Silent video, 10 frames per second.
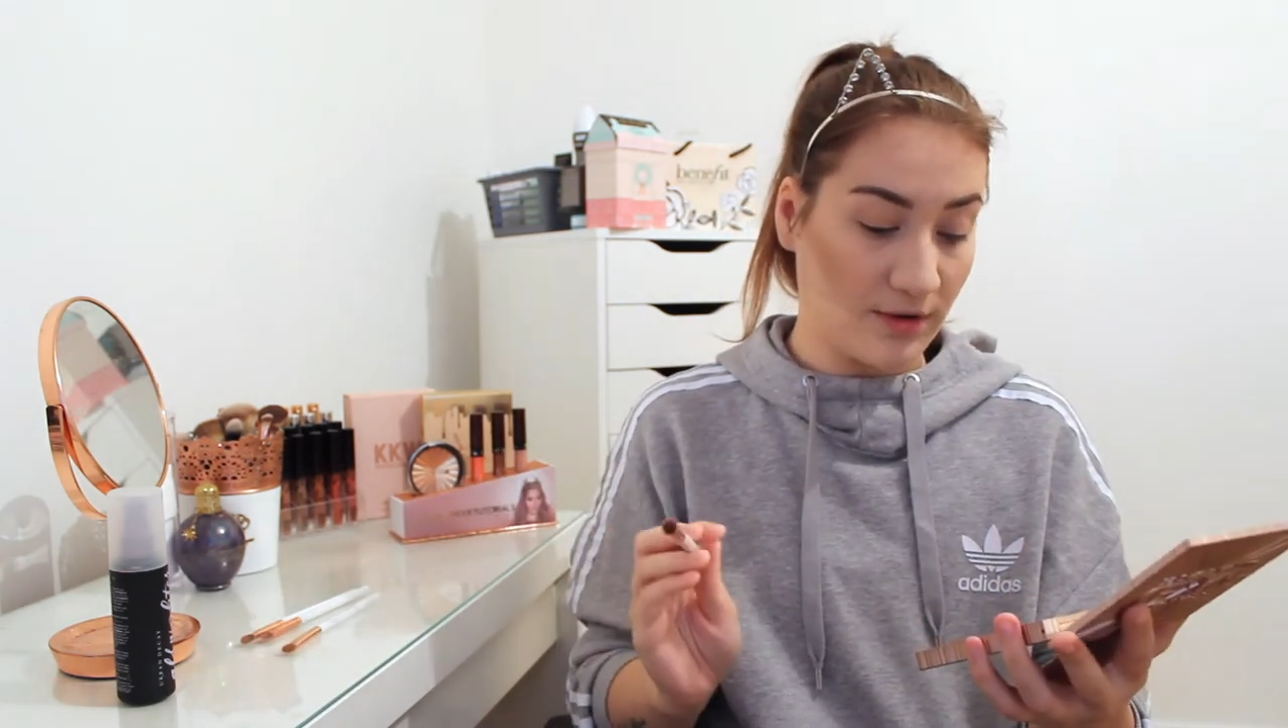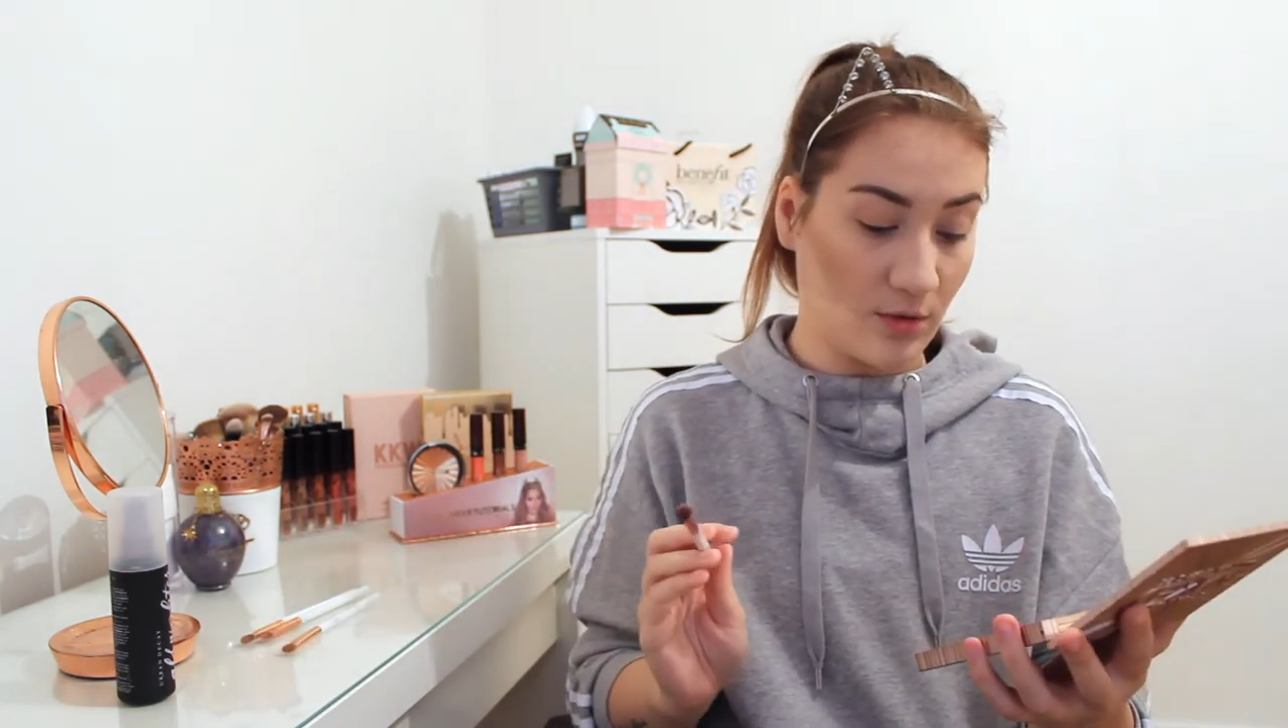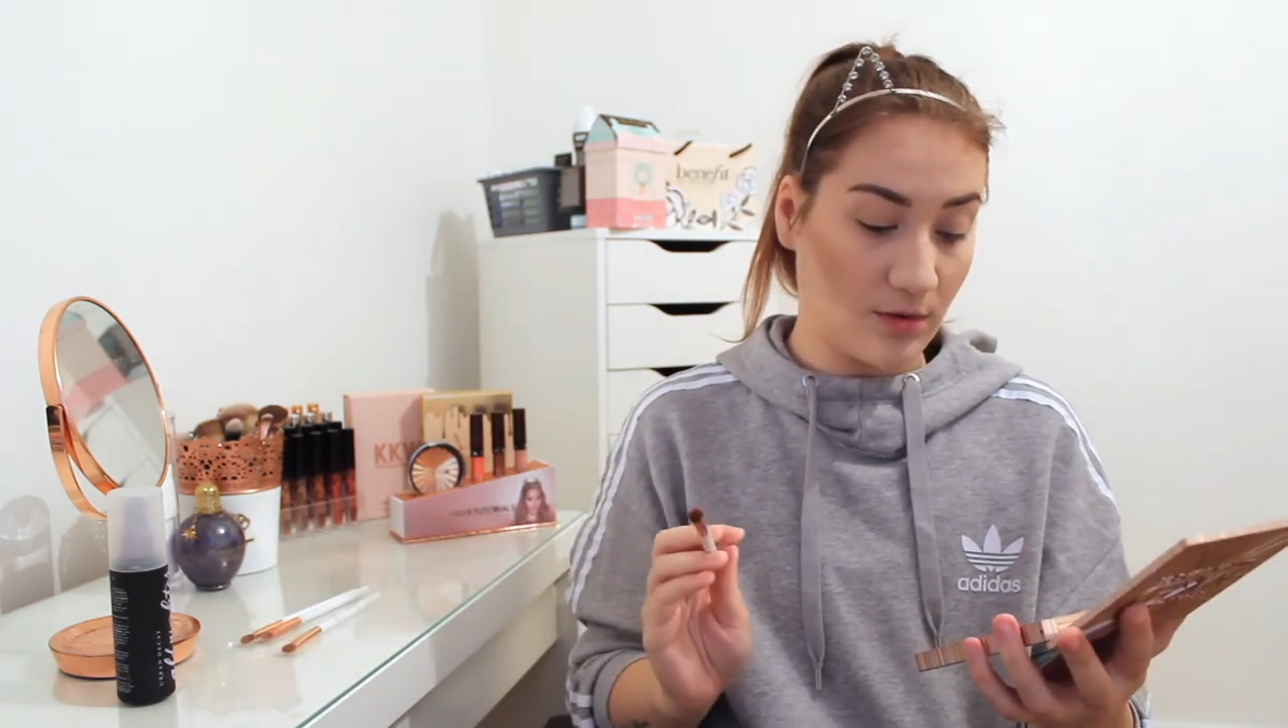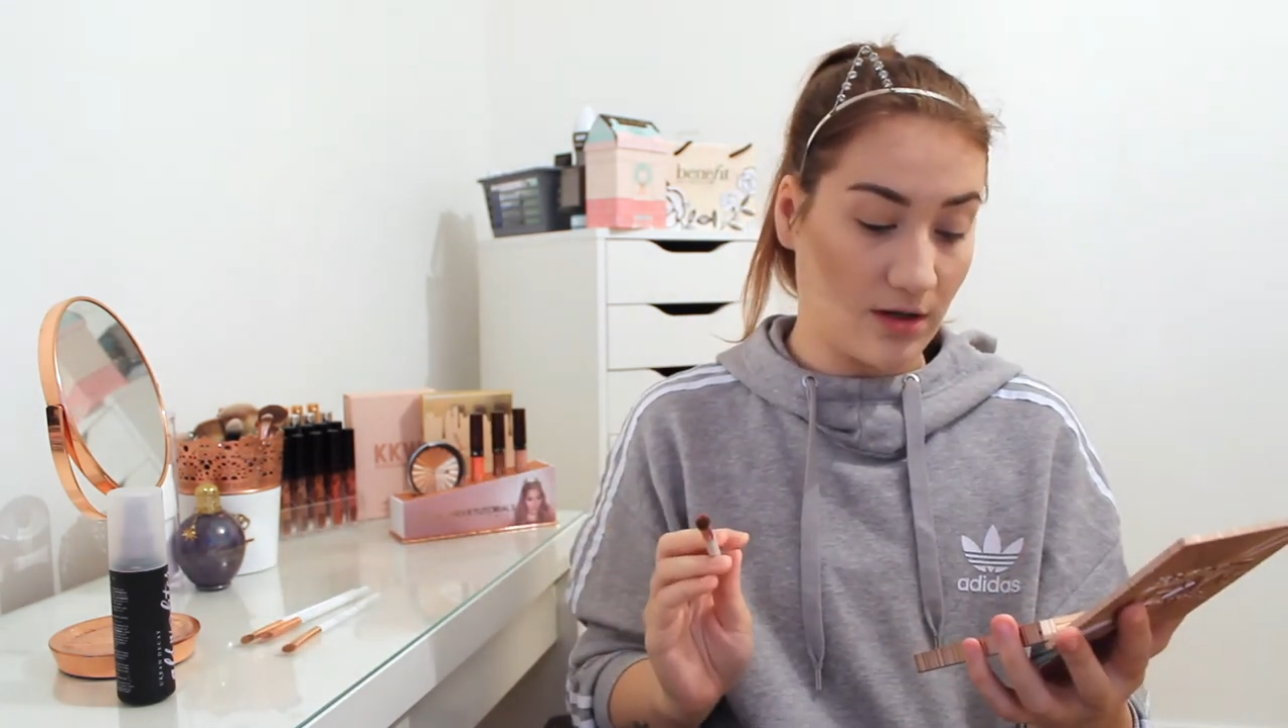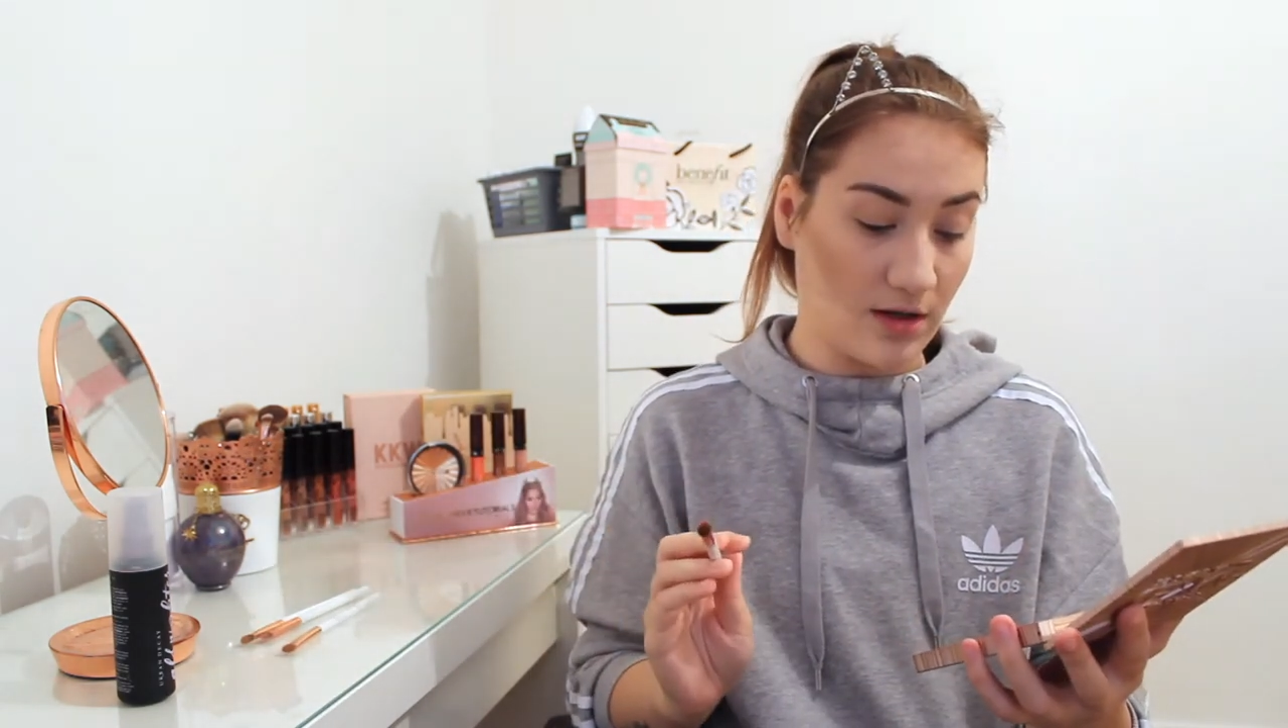be
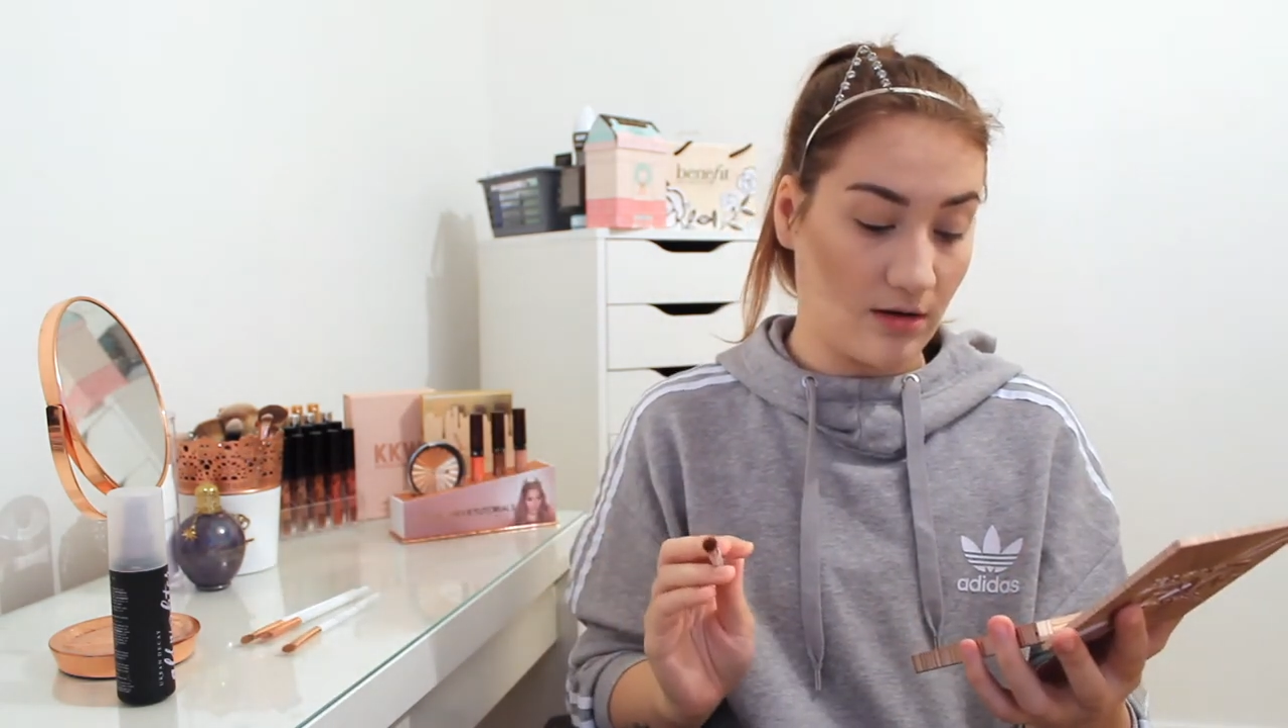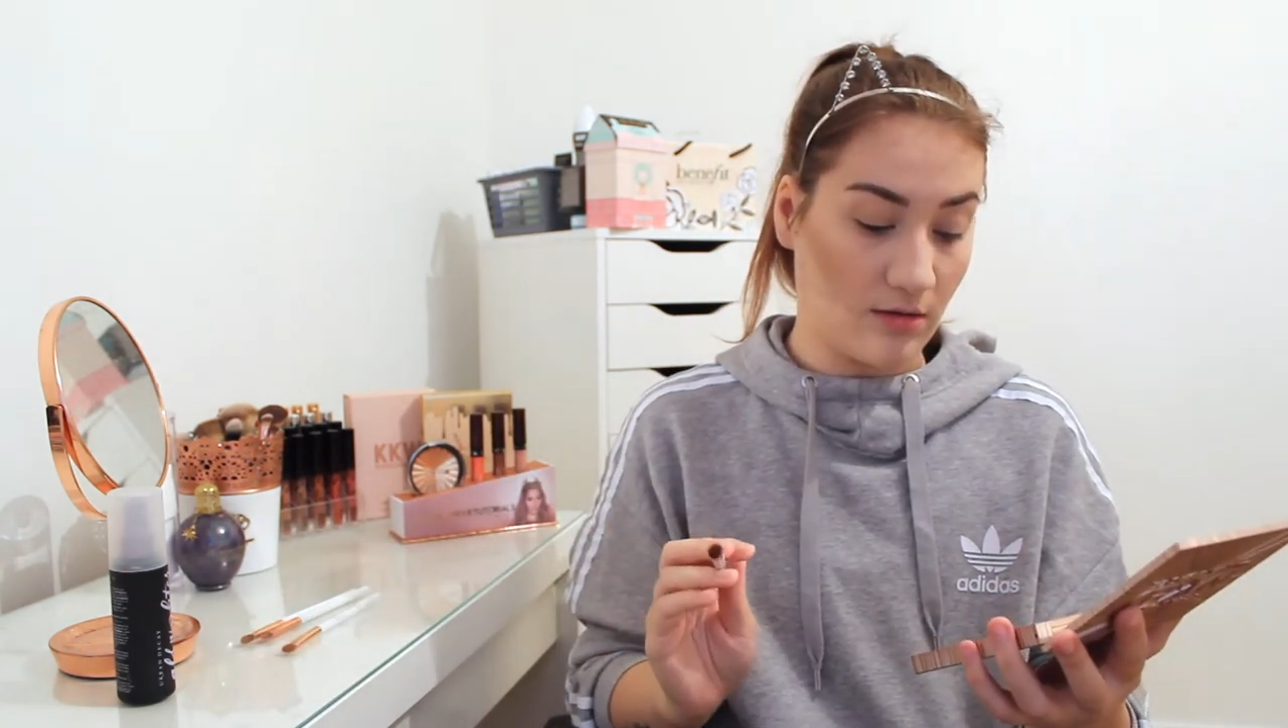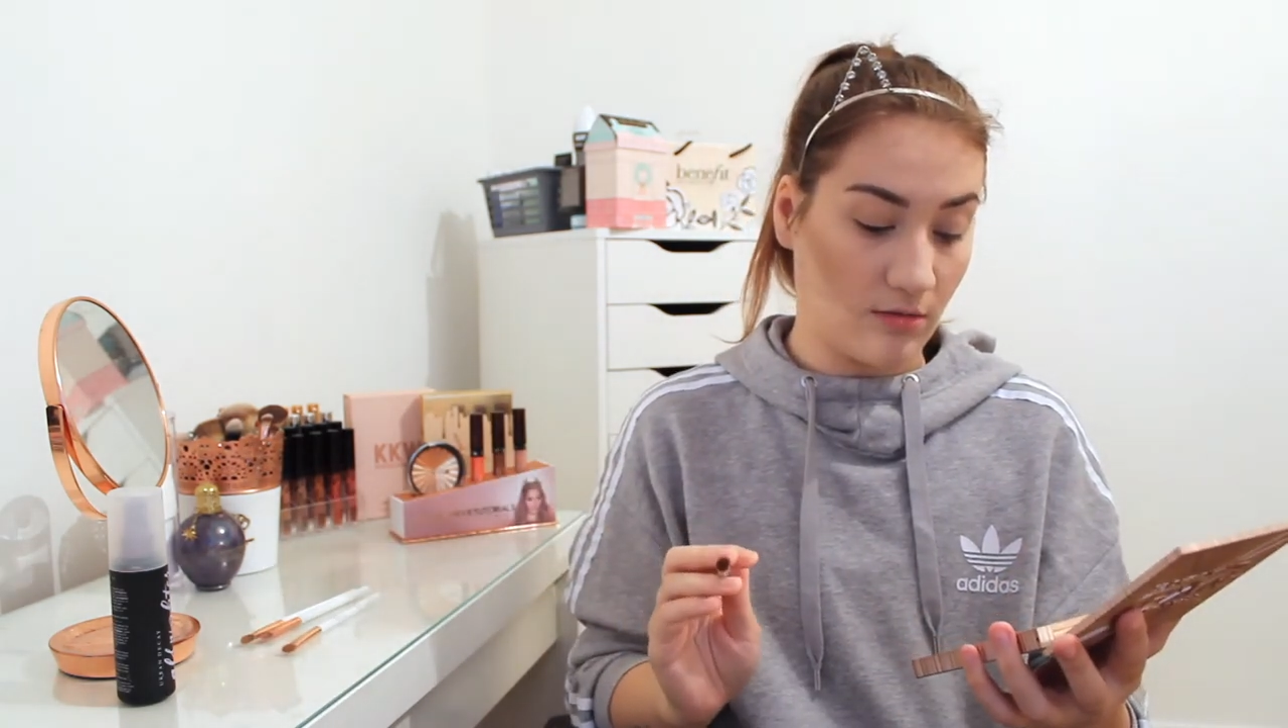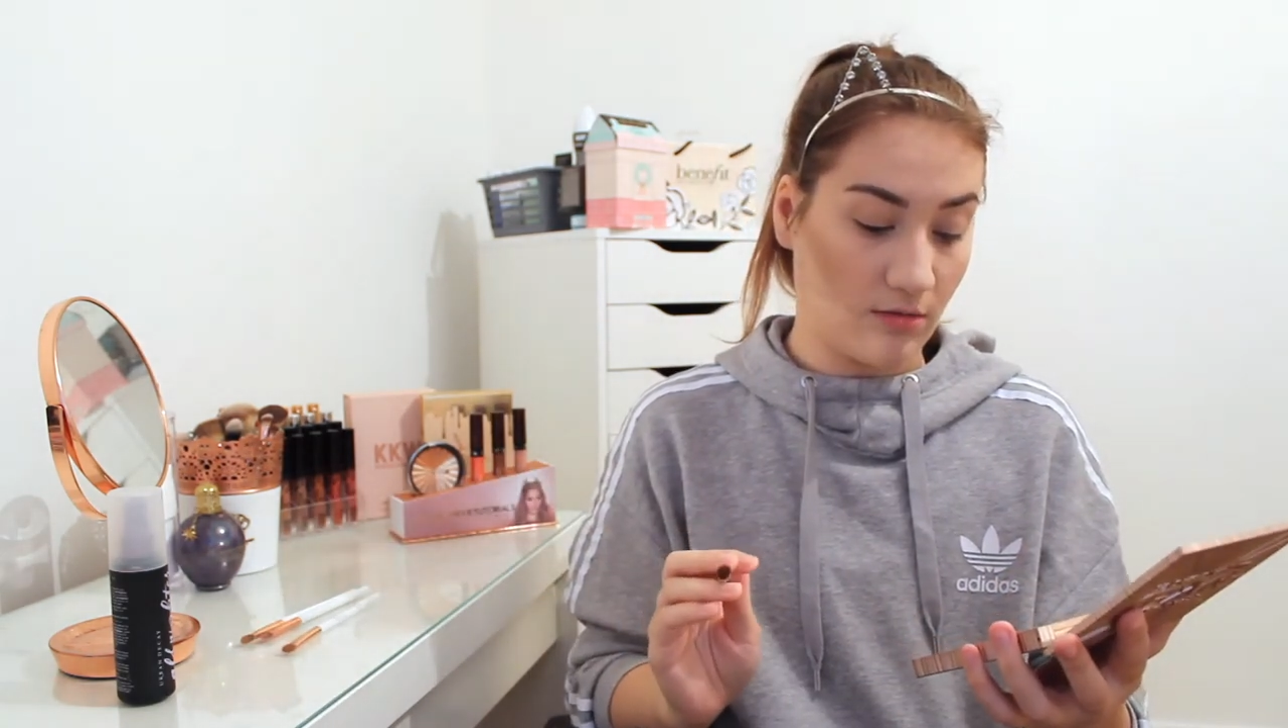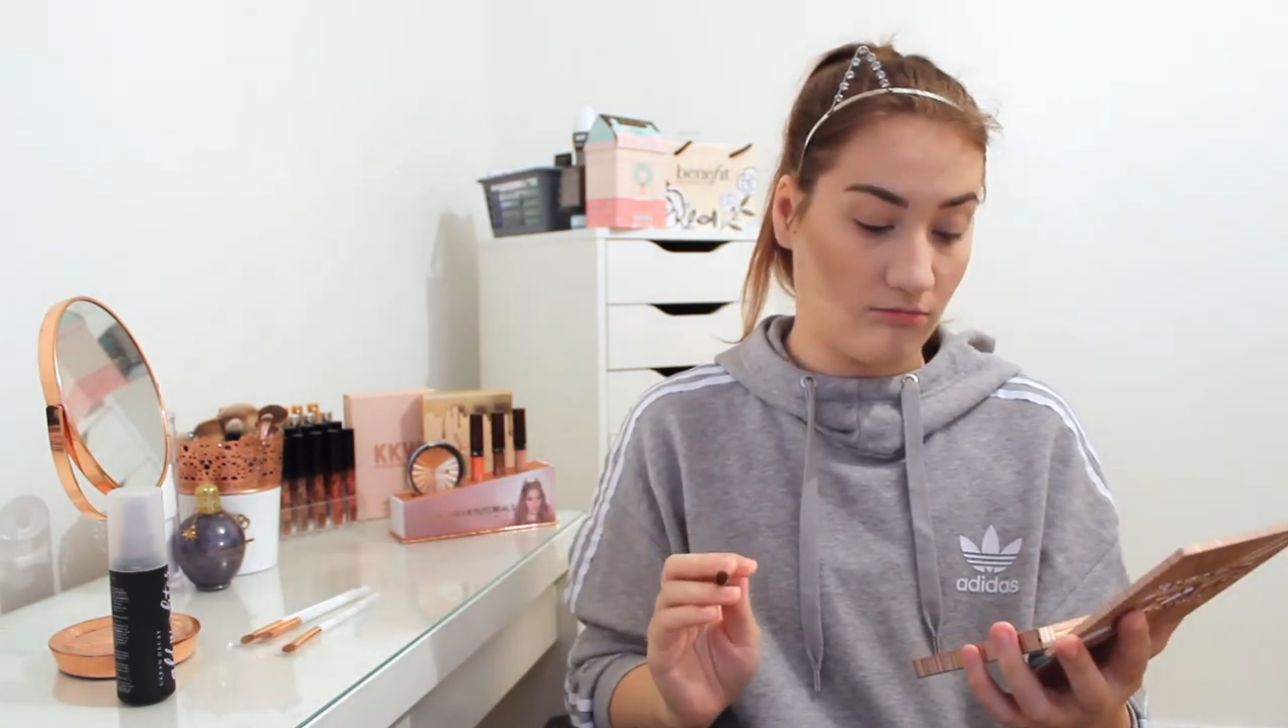going in